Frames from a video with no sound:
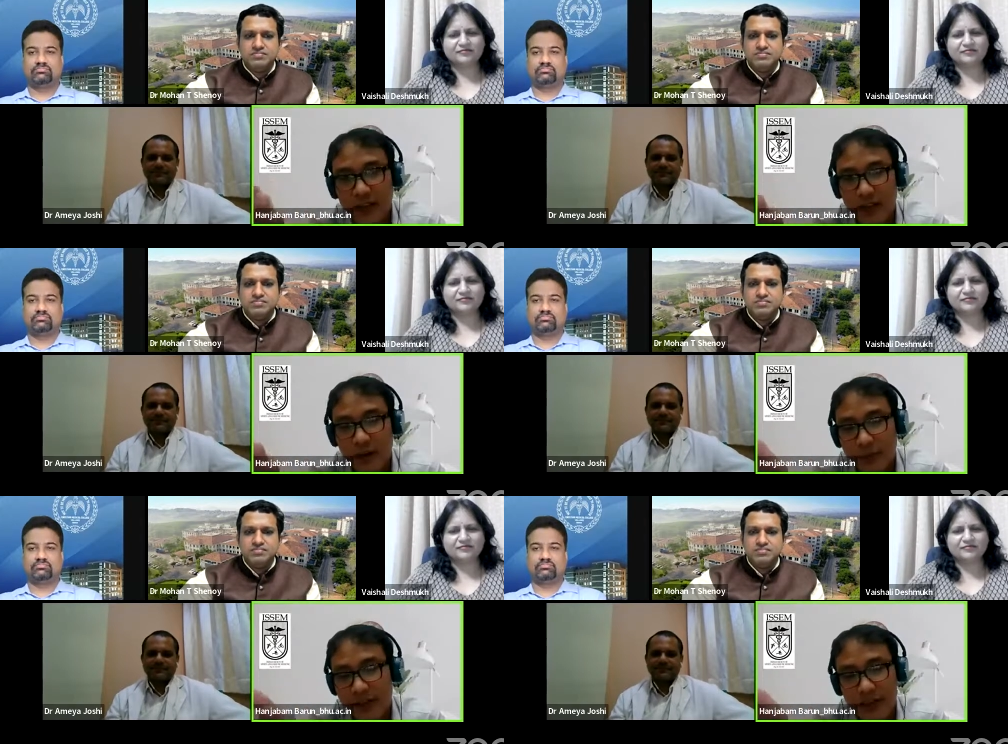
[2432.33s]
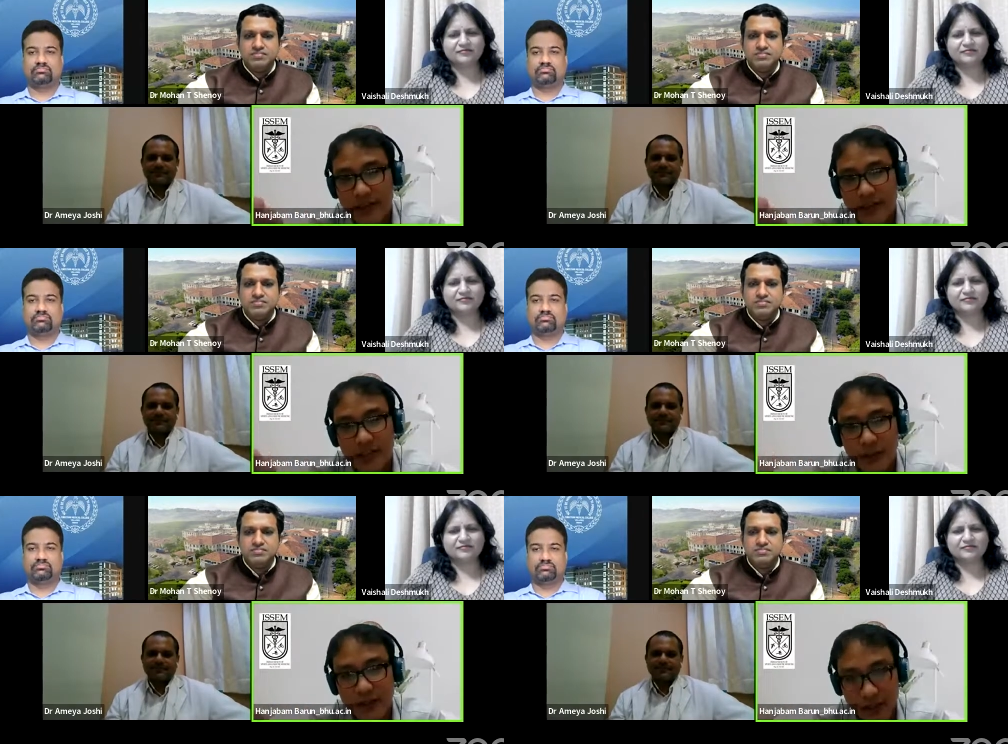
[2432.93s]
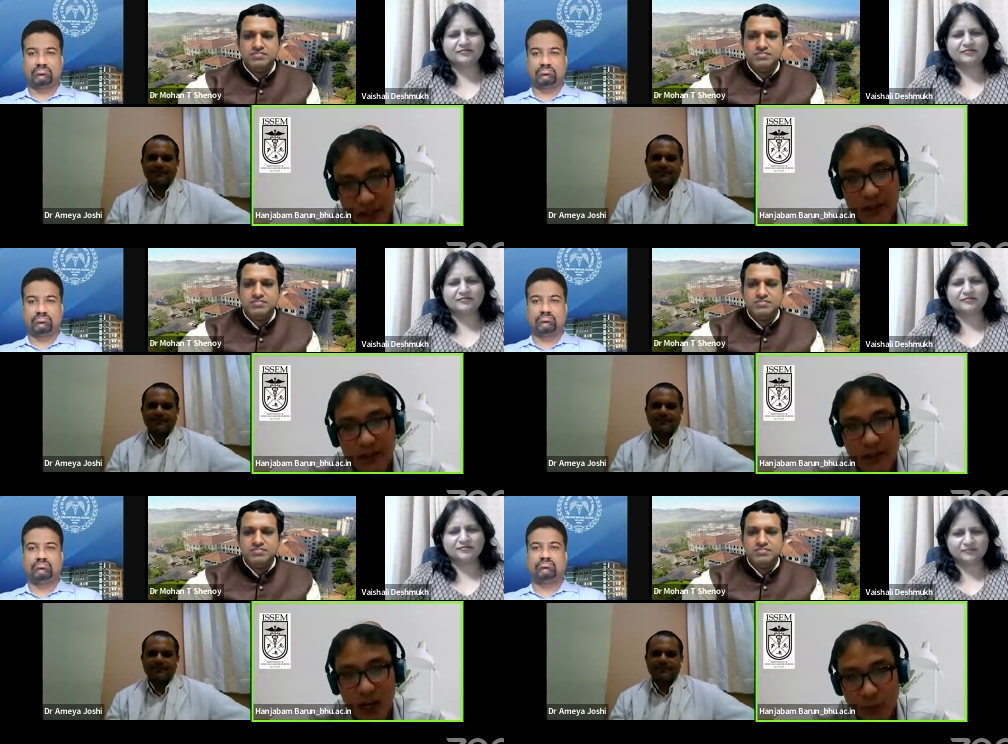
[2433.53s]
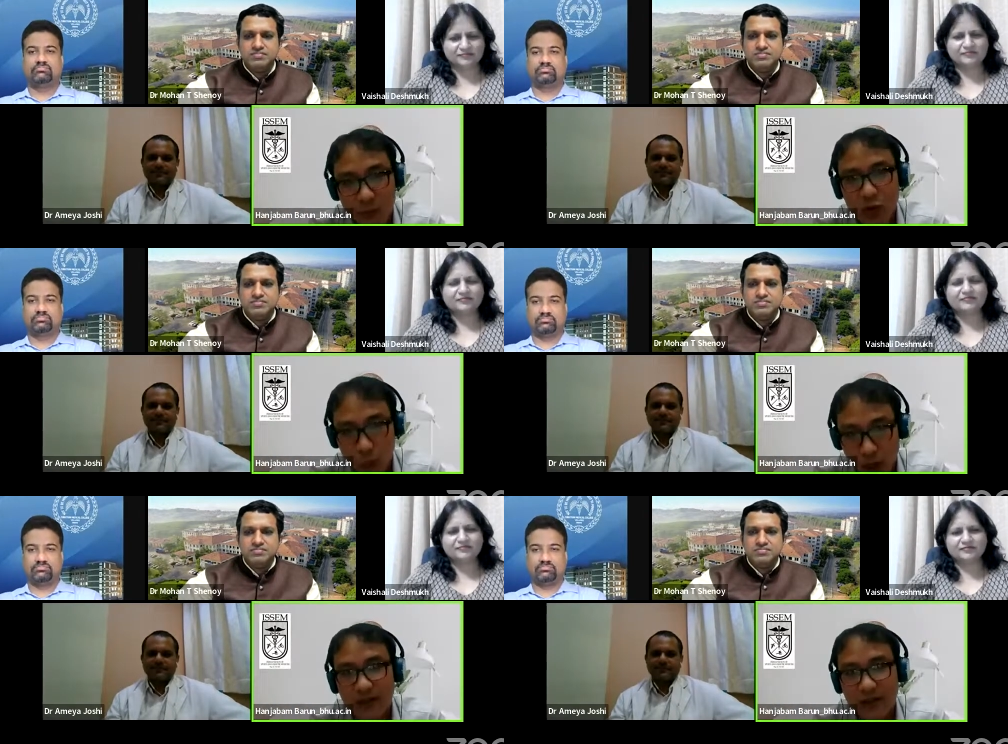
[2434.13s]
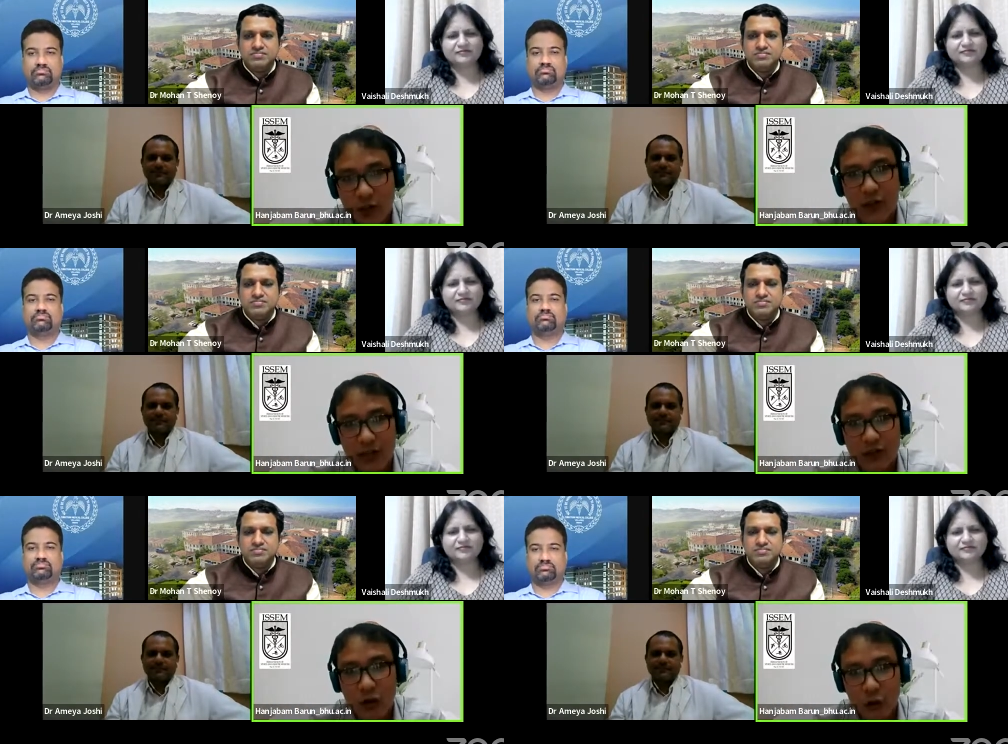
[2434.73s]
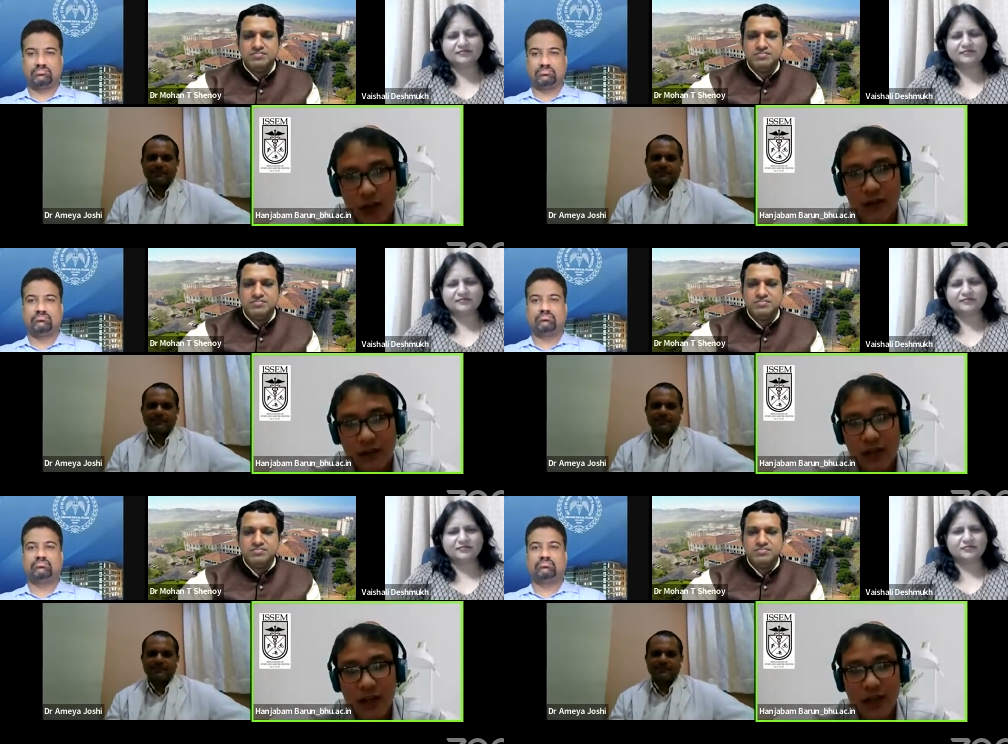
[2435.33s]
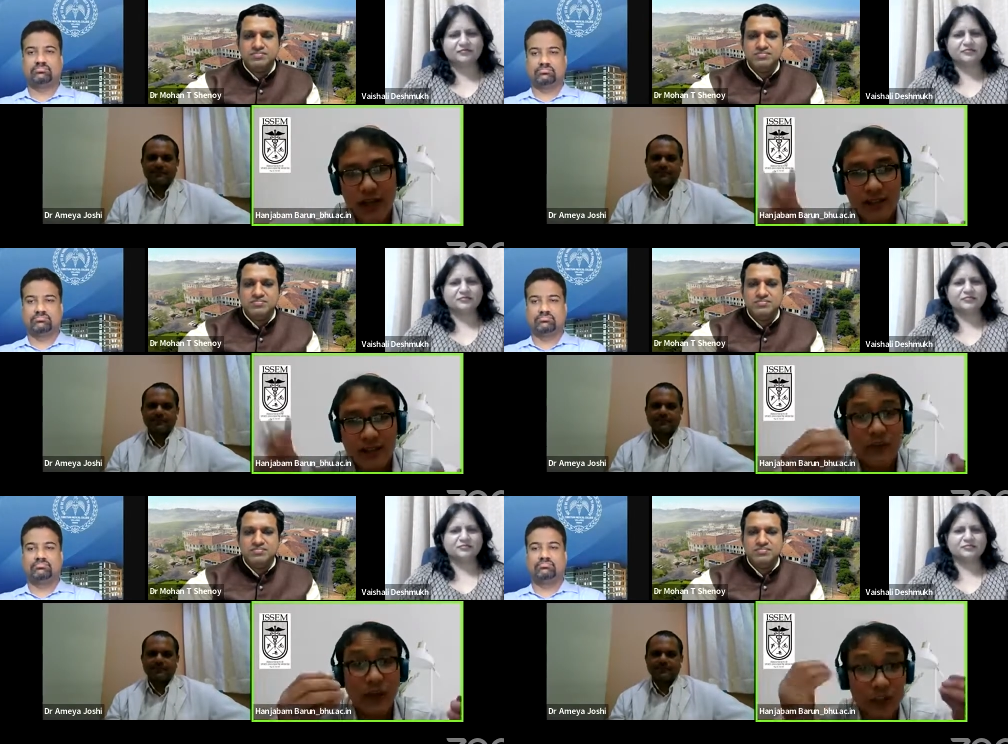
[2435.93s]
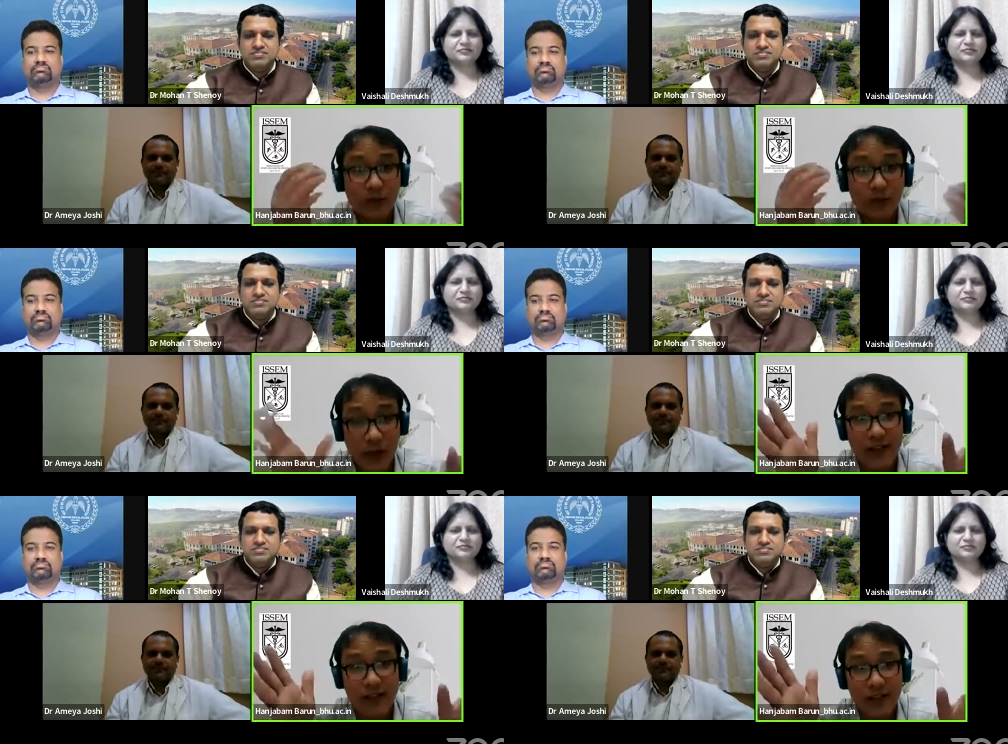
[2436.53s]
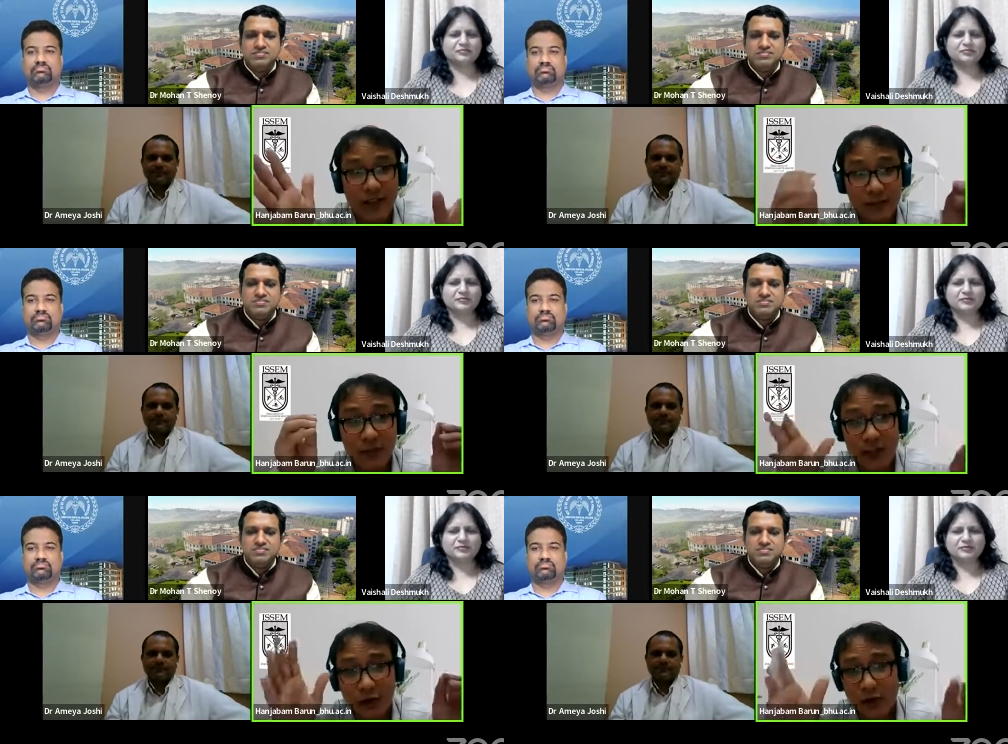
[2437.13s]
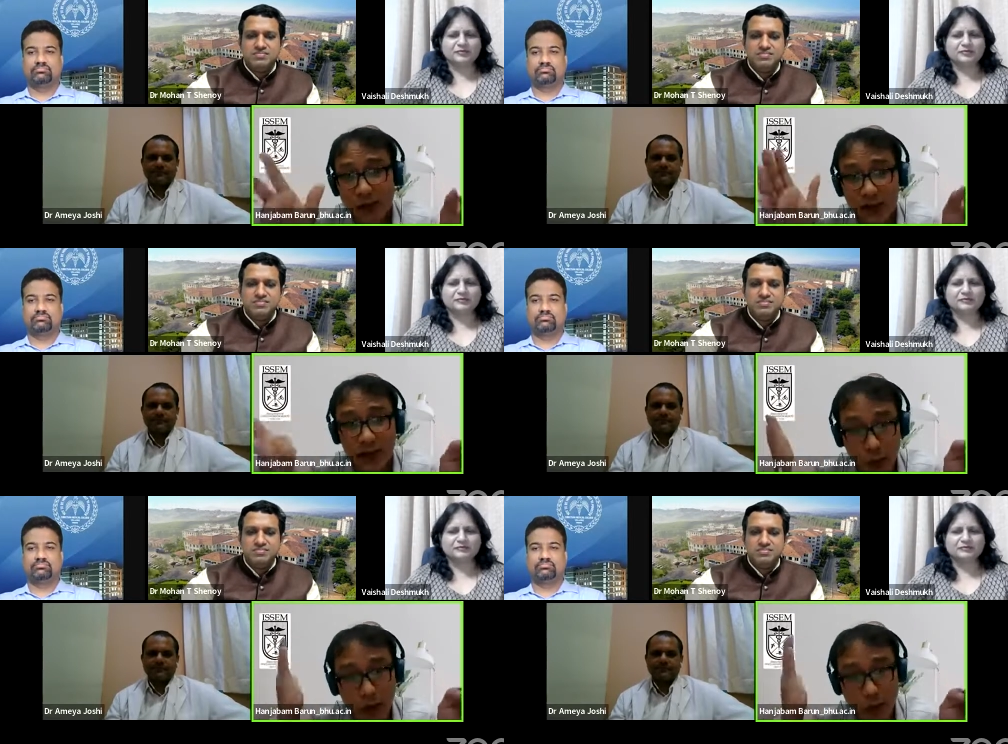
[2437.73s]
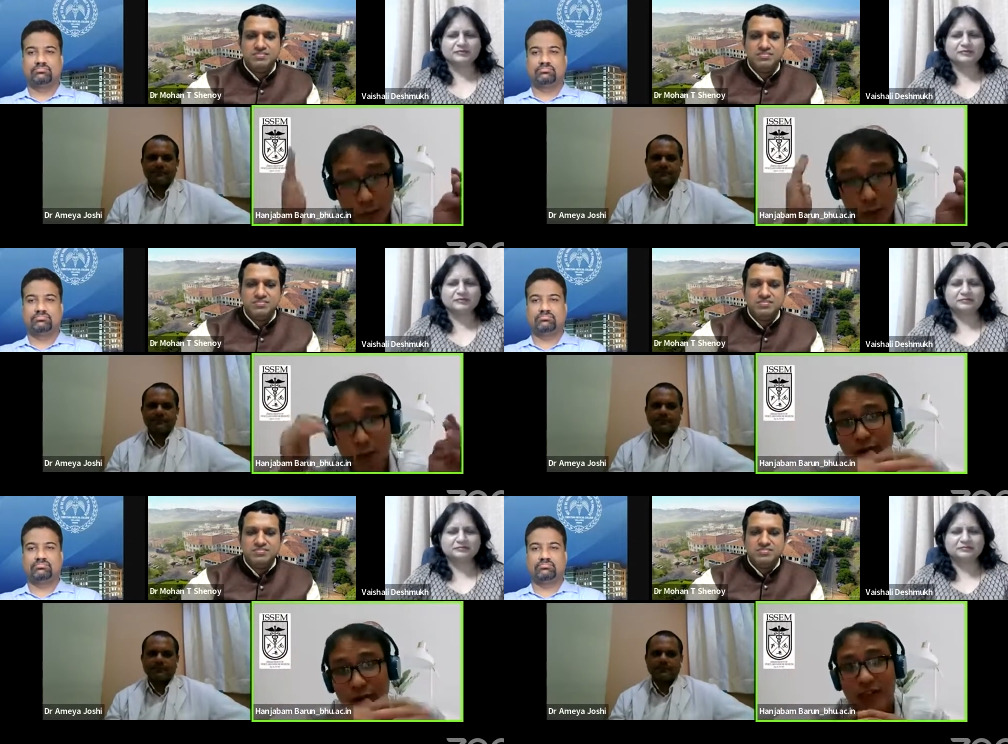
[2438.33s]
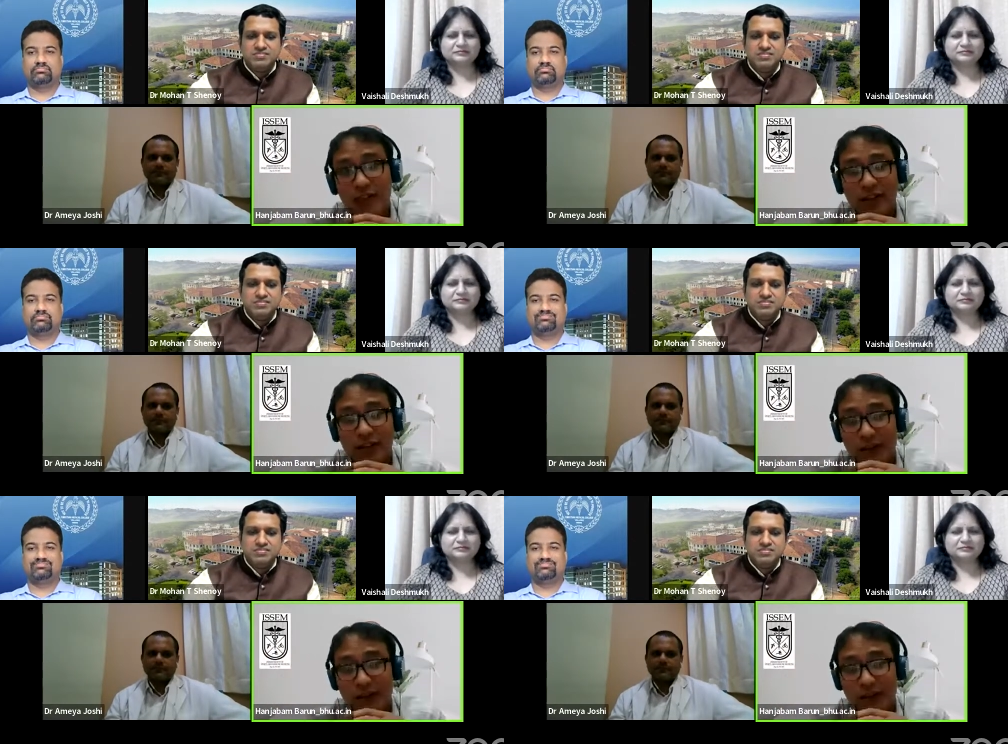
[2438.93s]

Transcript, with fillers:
Speaker 1: 0.8 gram per kg per day up to one you can go one and sometimes in player in player we can go up to 2.7